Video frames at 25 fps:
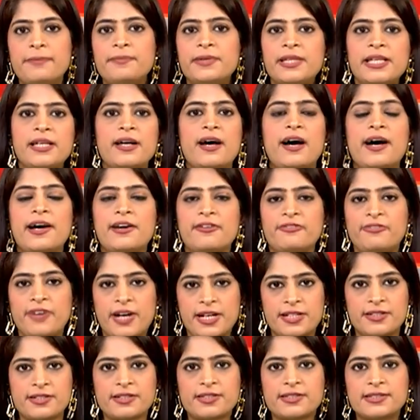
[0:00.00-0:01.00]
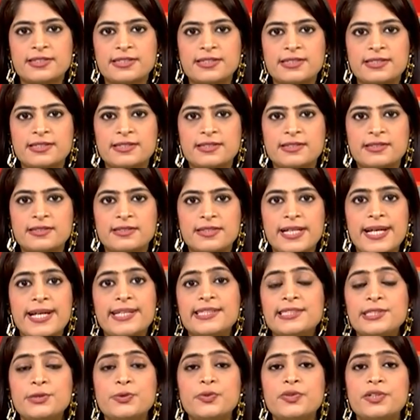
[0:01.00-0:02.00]
MKI fighters.
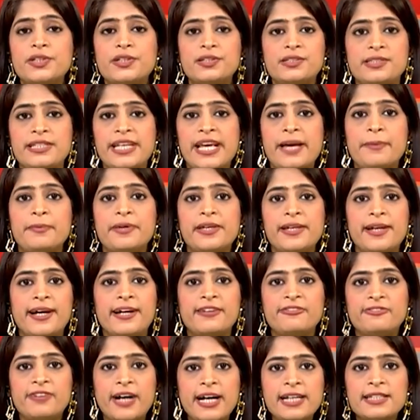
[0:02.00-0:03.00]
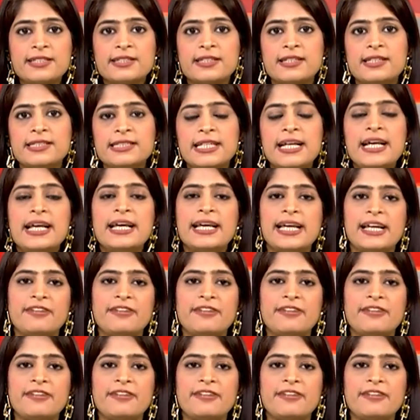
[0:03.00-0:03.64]
Su-30 MKI fighters.